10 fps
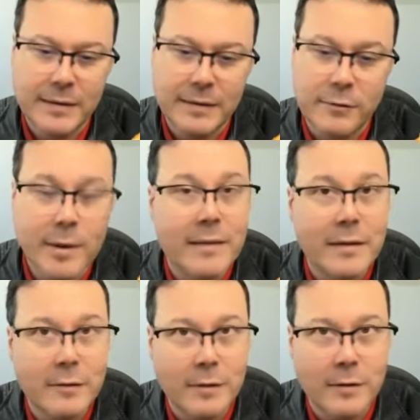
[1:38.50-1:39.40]
The
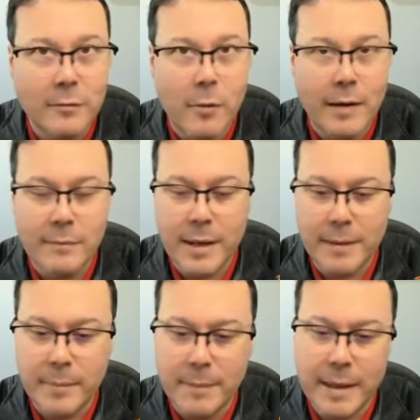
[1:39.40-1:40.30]
reason it was
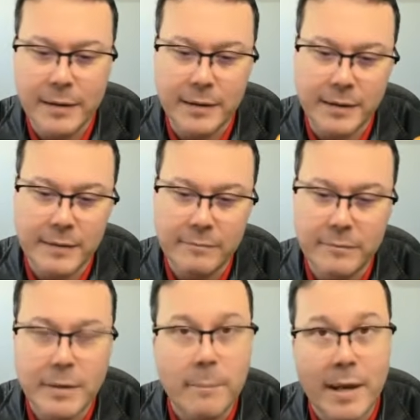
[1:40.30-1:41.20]
my bad luck,
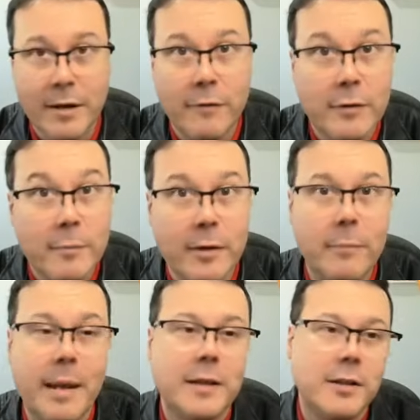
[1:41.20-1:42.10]
depending on the
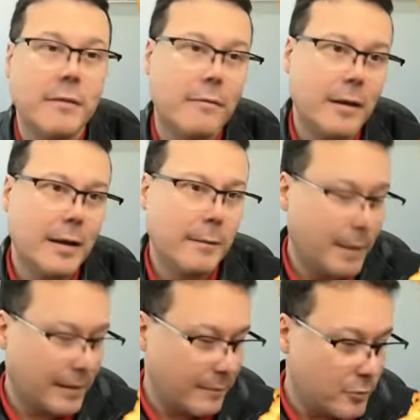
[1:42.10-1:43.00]
perspective,
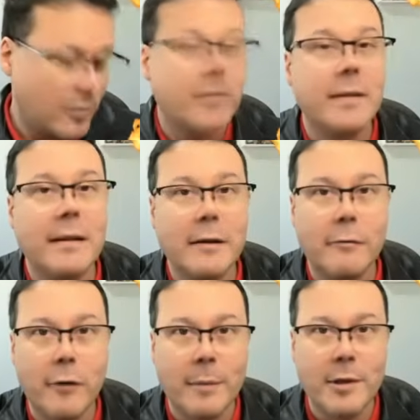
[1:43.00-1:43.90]
but I'm just
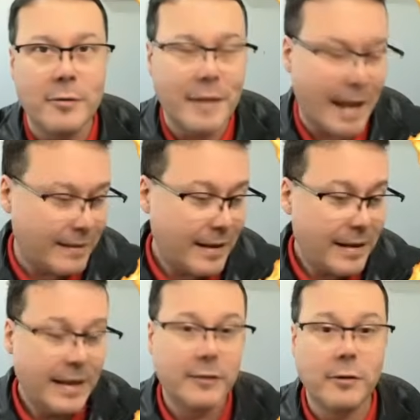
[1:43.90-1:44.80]
informing you that.
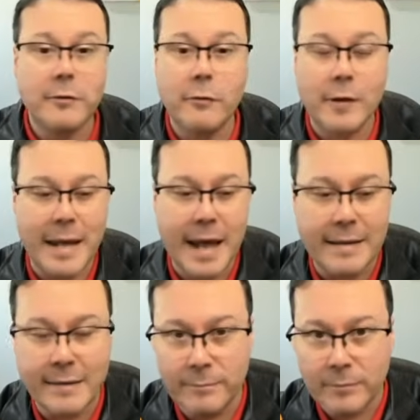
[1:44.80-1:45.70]
And don't
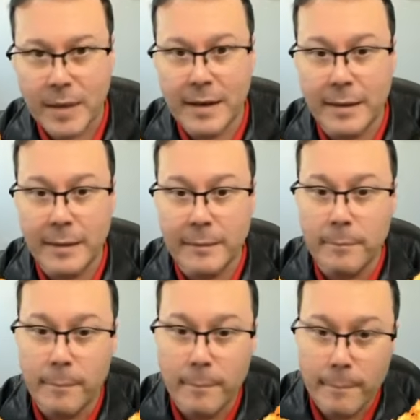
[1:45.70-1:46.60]
forget,
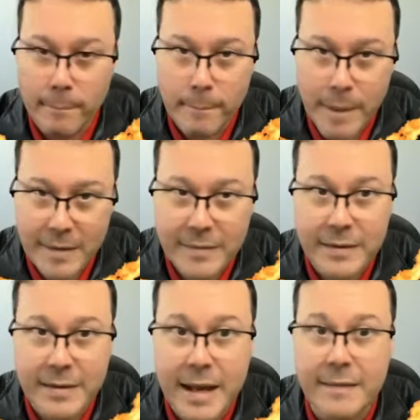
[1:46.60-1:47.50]

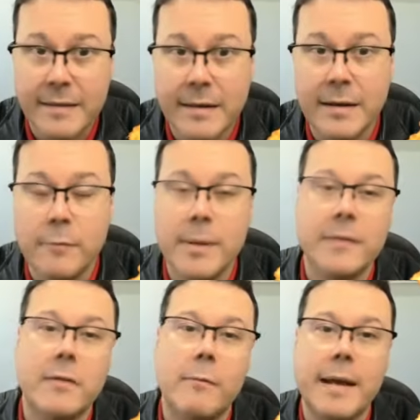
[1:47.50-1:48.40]
basically, that
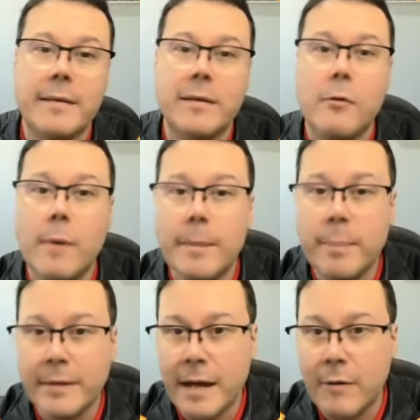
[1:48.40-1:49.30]
wins rates go up
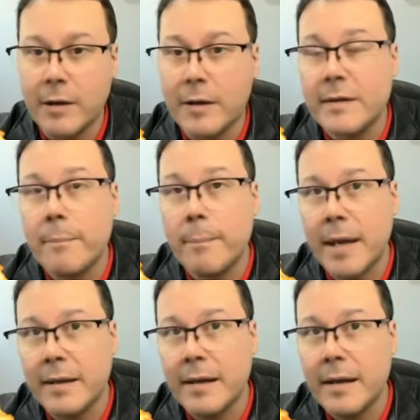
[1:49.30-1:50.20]
and down a lot
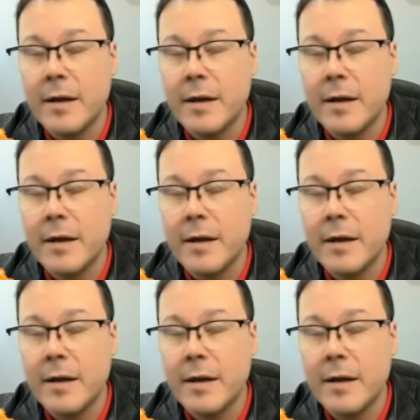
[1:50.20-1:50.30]
depending